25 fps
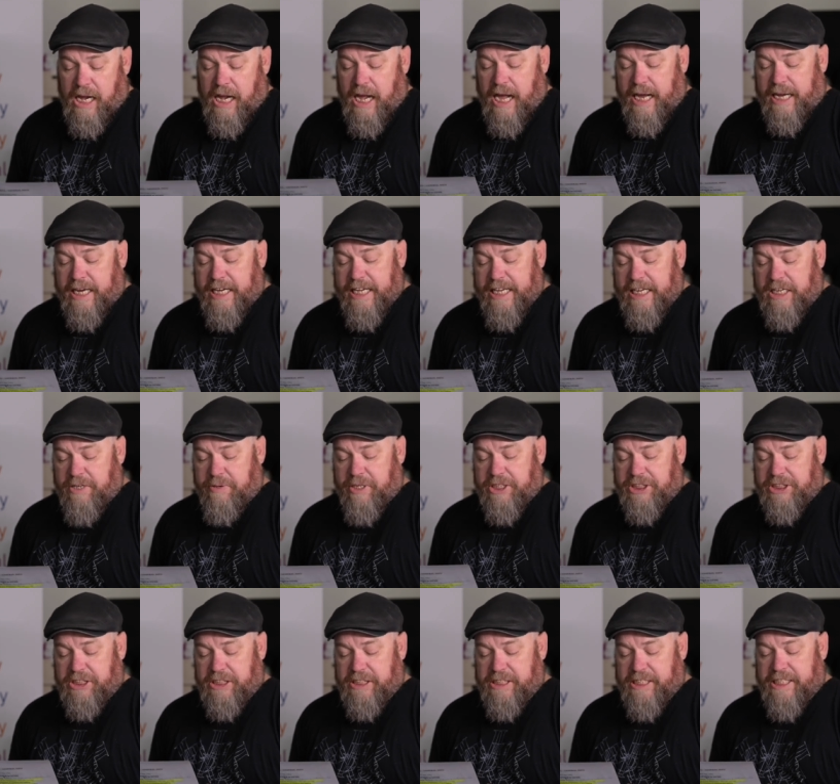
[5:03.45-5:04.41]
A key
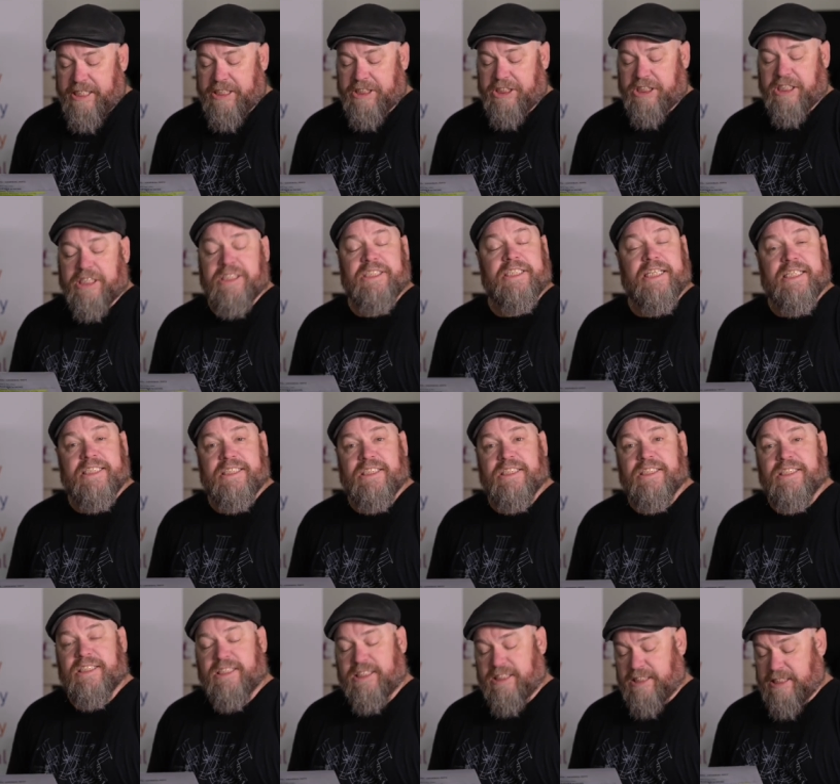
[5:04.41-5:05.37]
question each
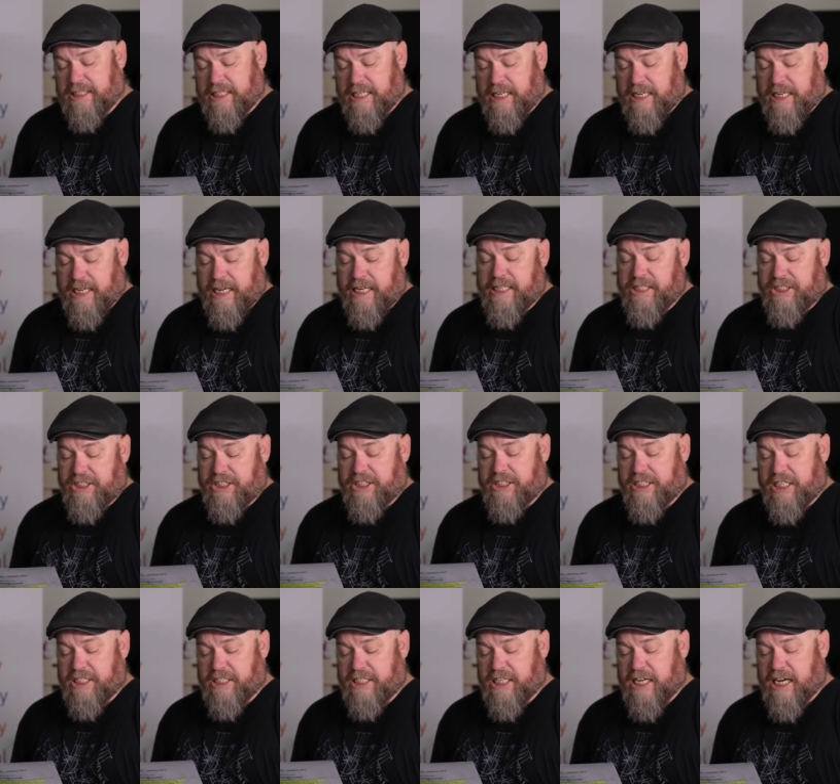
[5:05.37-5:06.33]

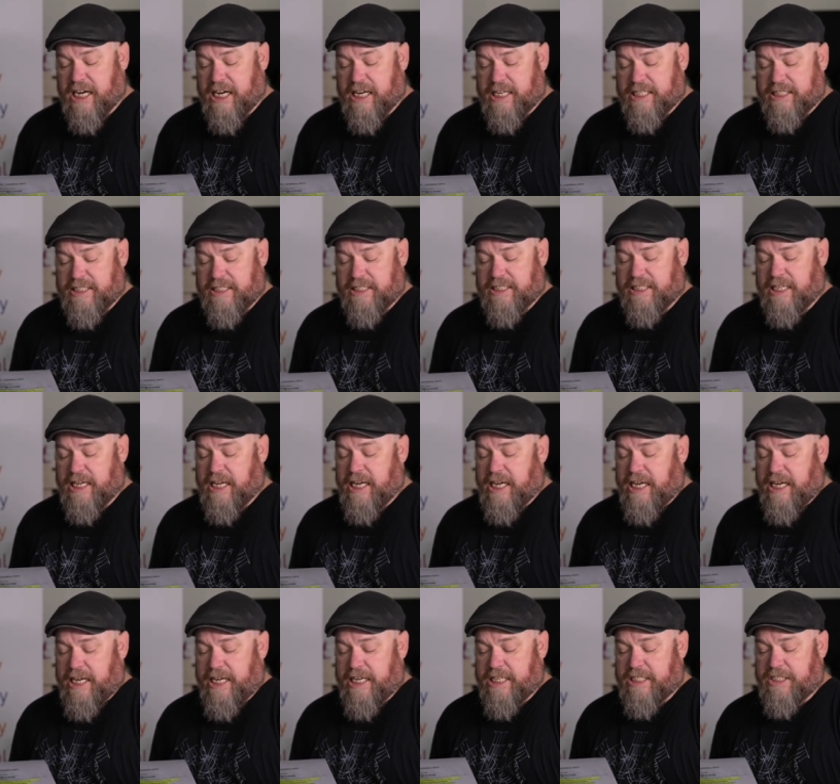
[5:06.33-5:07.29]
assessor asks
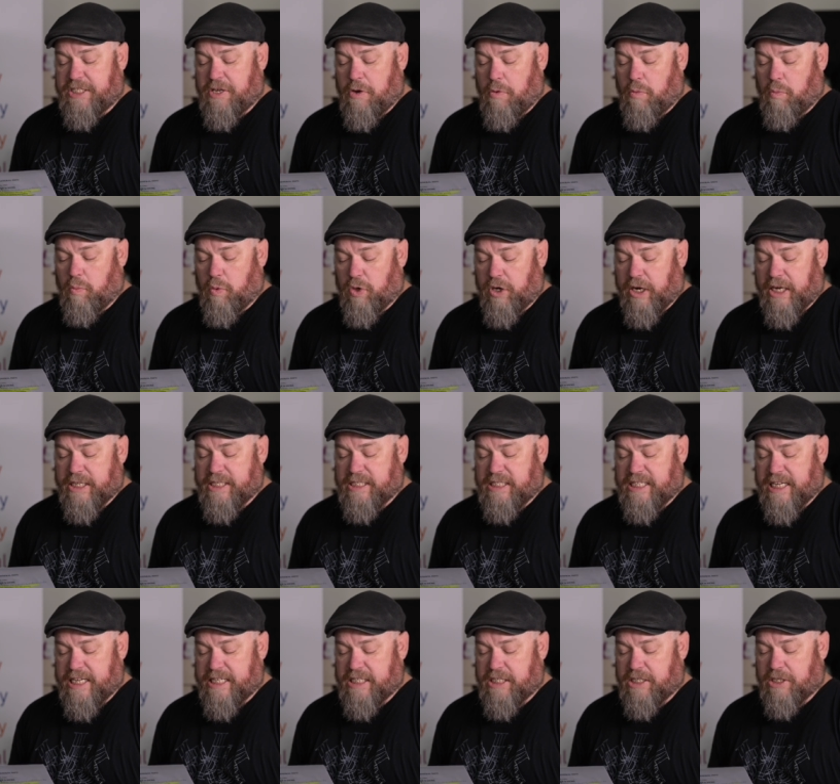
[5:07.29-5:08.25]
is, would I
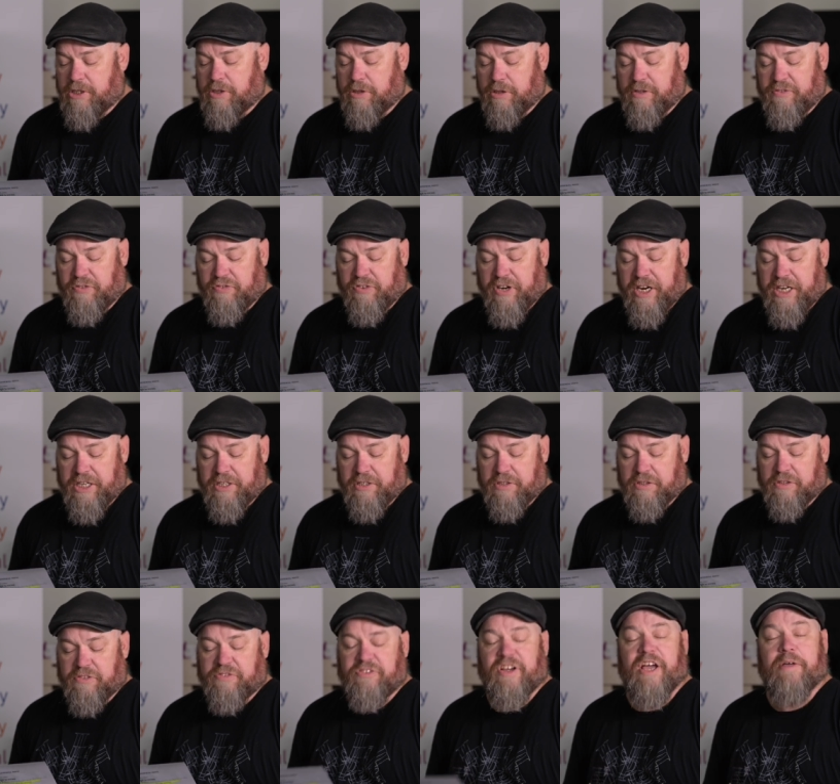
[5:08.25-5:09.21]
send a good friend
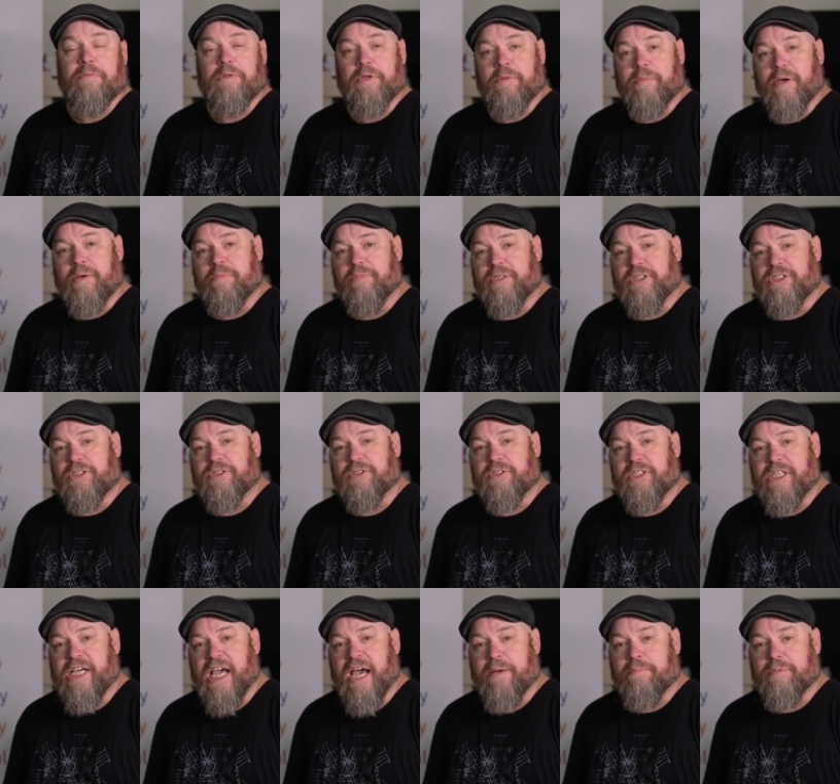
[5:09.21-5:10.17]
or family member to
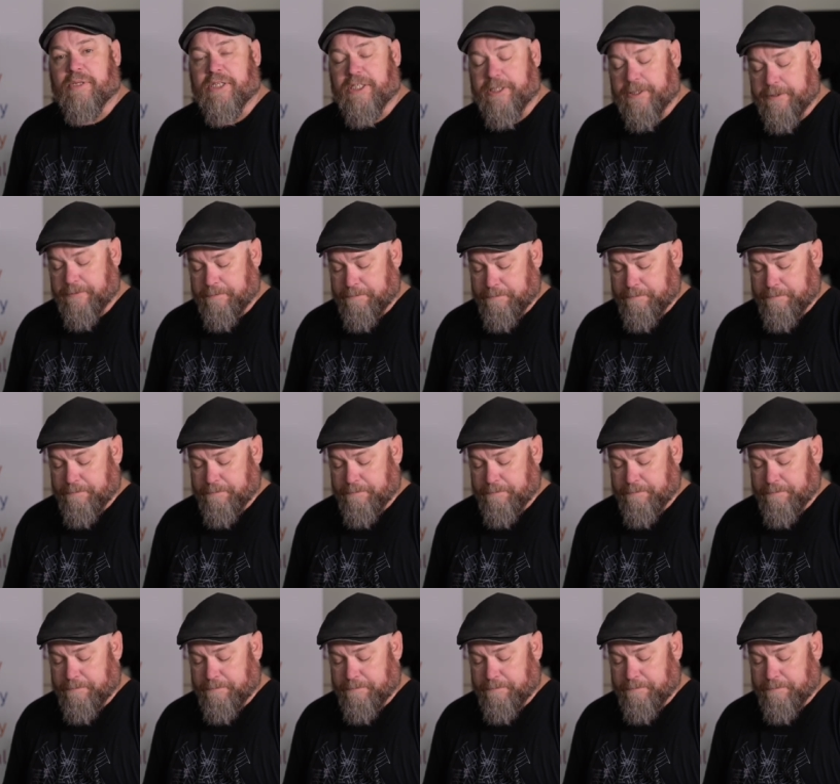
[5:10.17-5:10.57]
the applicant?